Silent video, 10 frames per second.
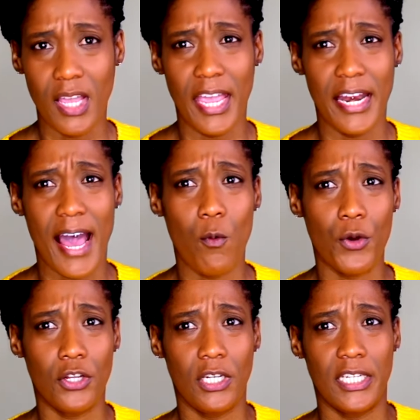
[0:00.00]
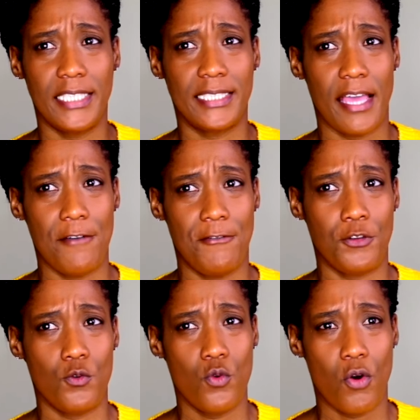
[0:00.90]
and I will list a
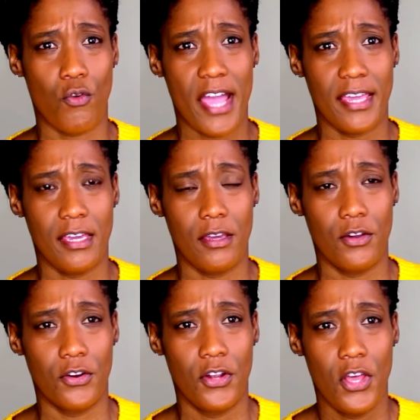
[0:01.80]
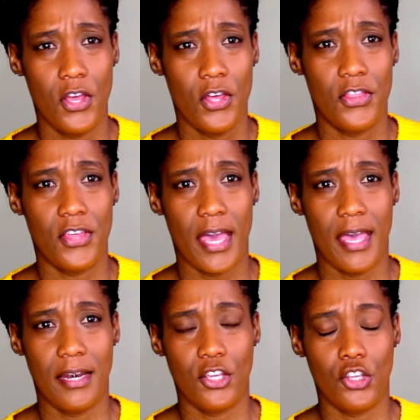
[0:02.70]
few right here
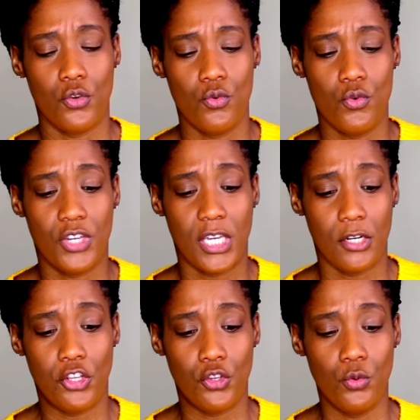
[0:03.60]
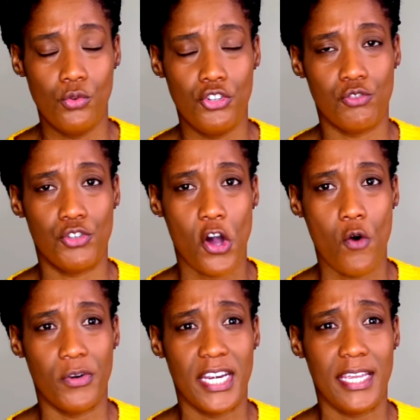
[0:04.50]
that you can use. You
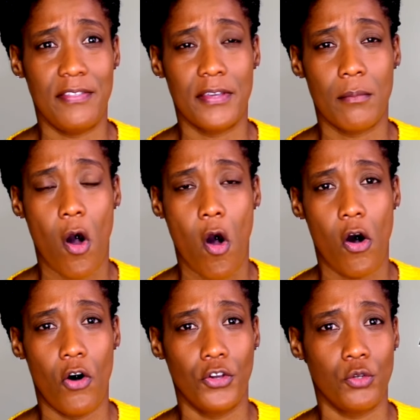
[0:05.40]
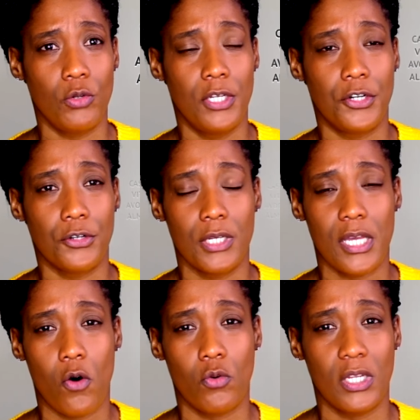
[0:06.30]
don't need them all. You
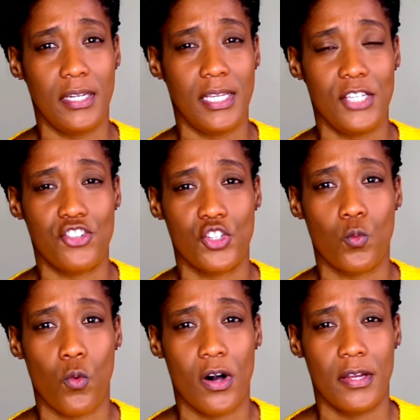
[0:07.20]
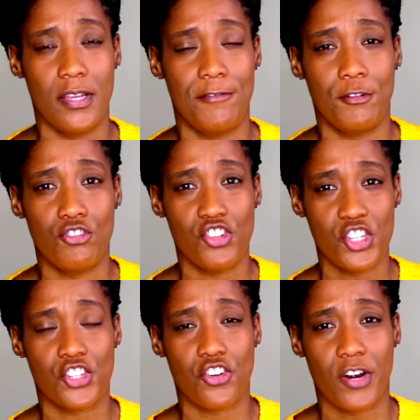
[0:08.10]
literally only need just one if you're
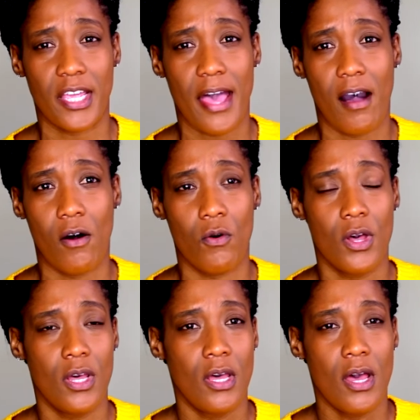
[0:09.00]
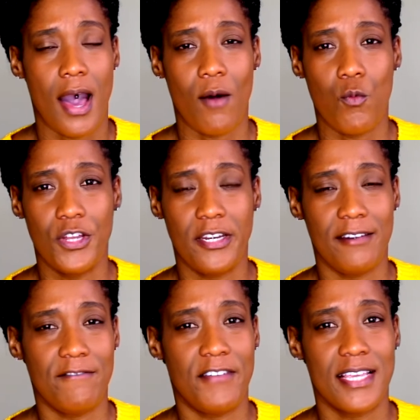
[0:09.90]
just starting out. I wouldn't
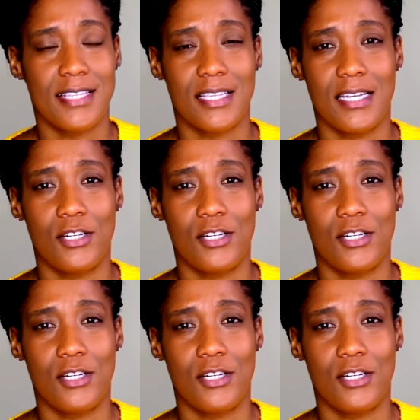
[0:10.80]
invest in